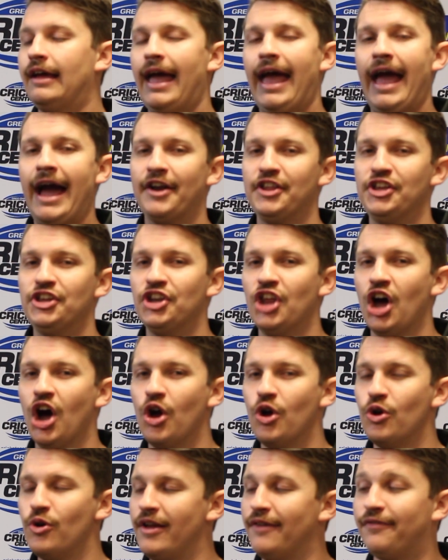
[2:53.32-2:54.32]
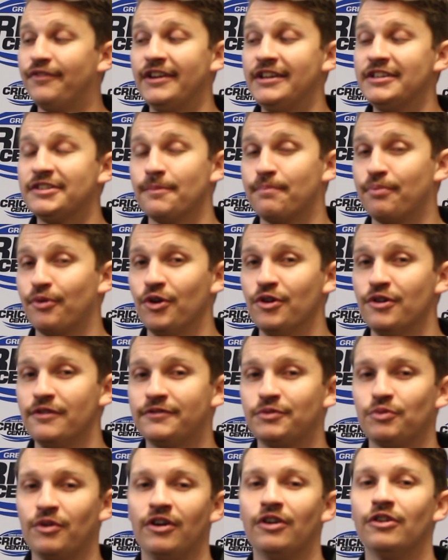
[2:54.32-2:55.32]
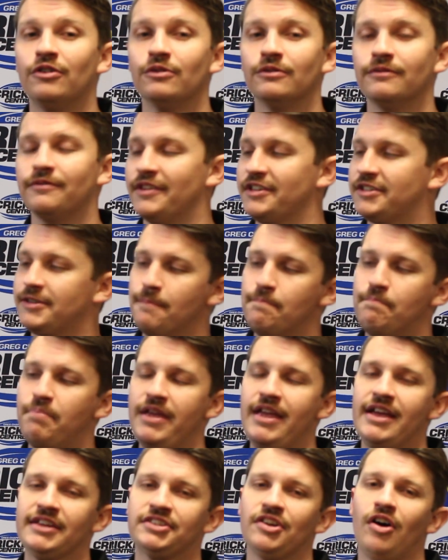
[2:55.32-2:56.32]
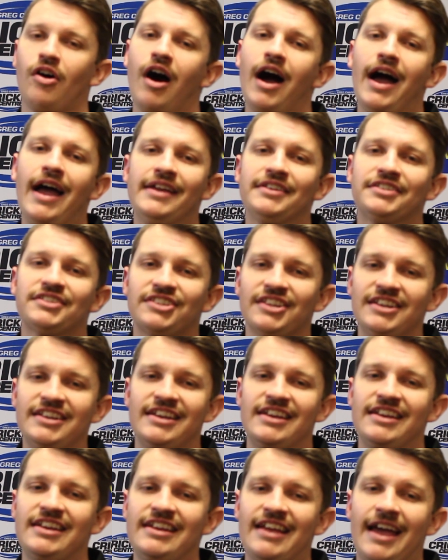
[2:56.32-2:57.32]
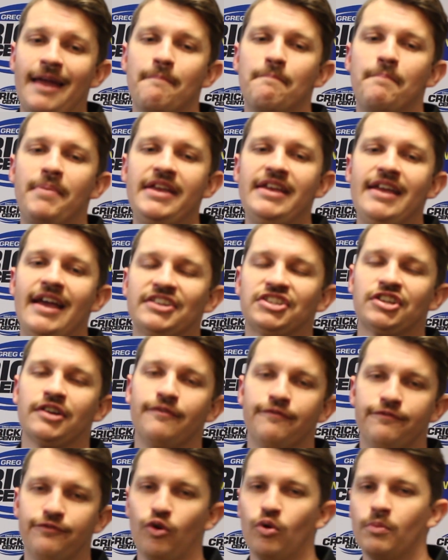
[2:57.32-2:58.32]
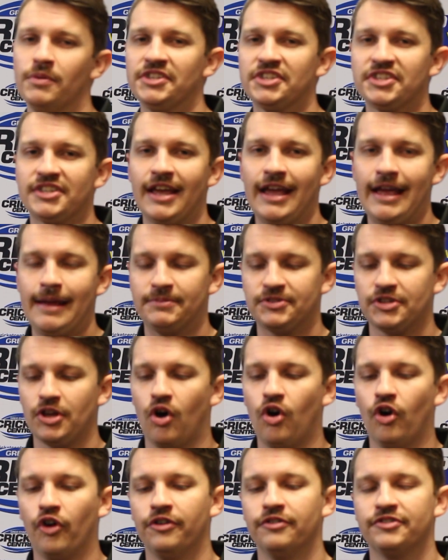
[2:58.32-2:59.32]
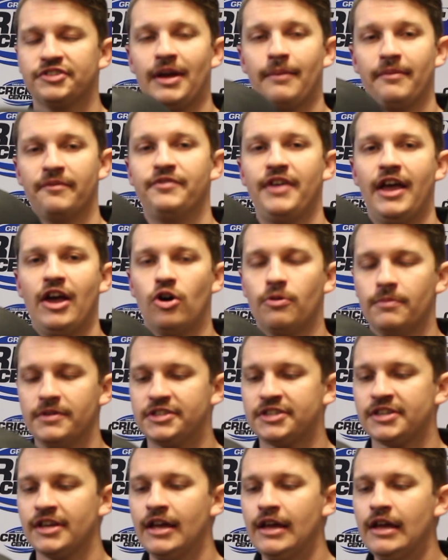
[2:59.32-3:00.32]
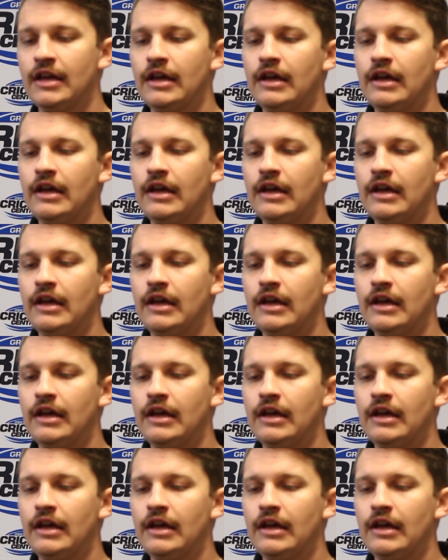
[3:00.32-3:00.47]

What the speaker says: How do you know if it is approved? Well, there's some BSI, CE and BS conformance stamps on some of your helmets.